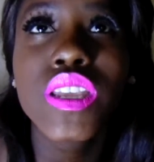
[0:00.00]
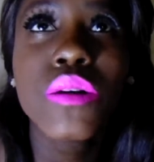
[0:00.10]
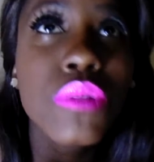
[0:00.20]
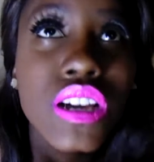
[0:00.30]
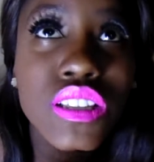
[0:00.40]

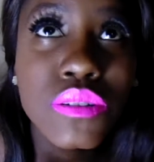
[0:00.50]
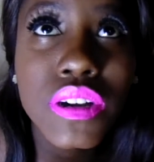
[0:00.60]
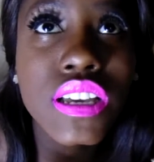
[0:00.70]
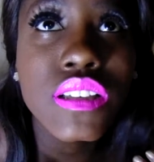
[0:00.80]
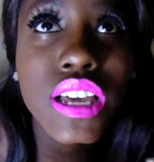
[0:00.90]
I'm looking through
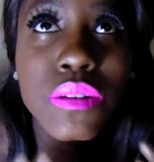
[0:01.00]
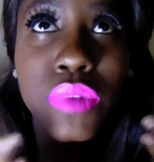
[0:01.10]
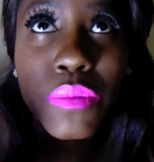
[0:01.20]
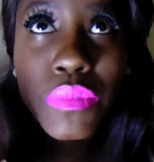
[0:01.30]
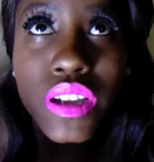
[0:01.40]
my like
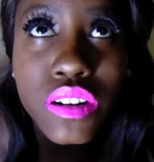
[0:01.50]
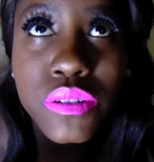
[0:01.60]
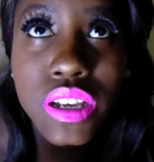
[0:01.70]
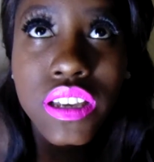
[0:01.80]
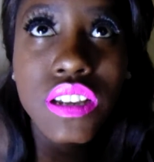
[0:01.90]
my mirror
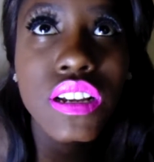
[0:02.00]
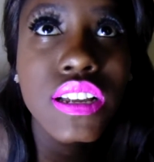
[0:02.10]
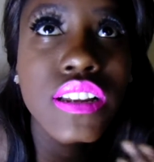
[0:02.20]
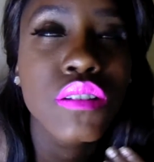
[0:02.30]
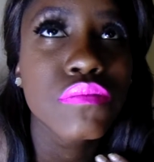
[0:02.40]
right here
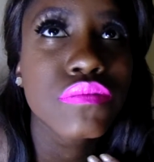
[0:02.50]
and